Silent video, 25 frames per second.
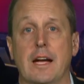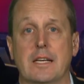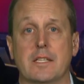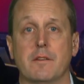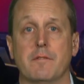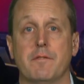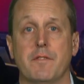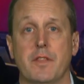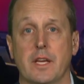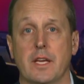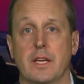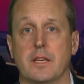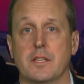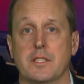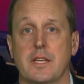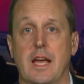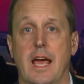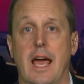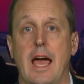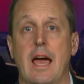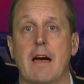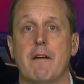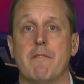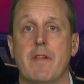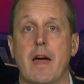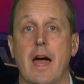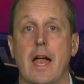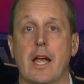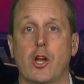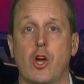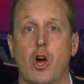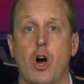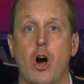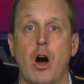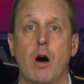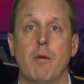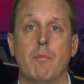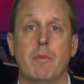effective thing is to have
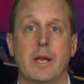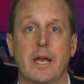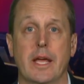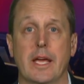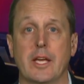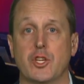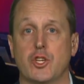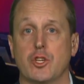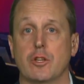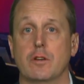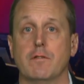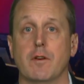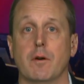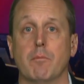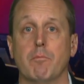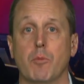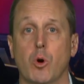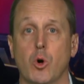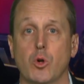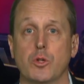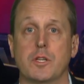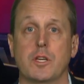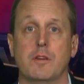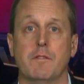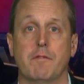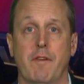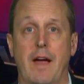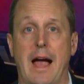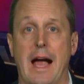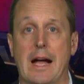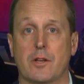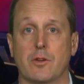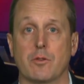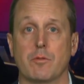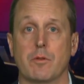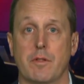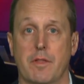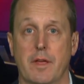that combination of a multi
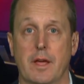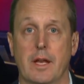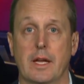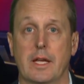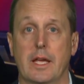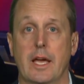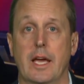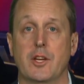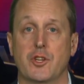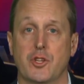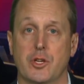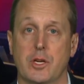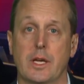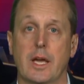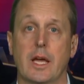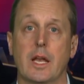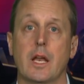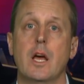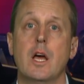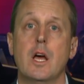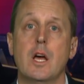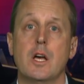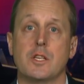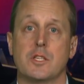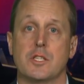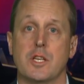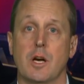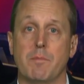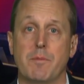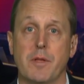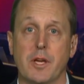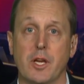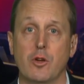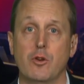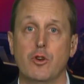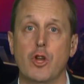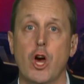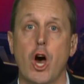factor authentication. Again,
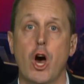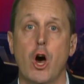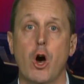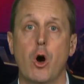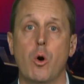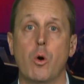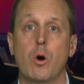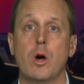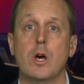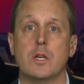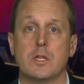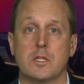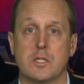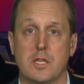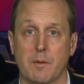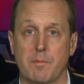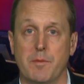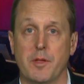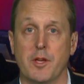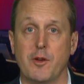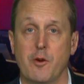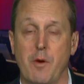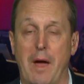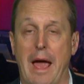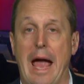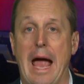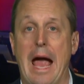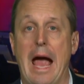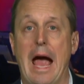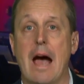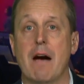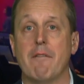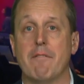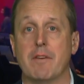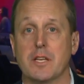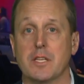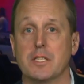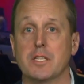something you know, something you
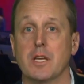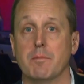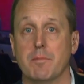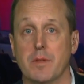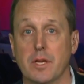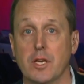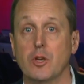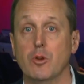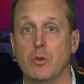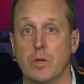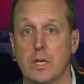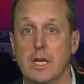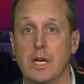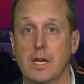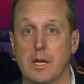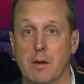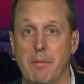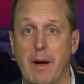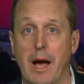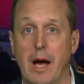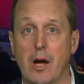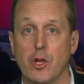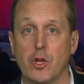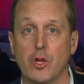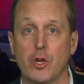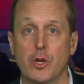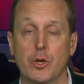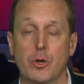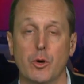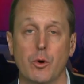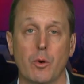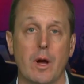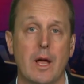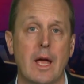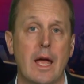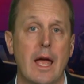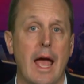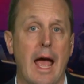have, and something unique about
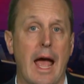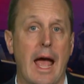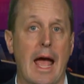you.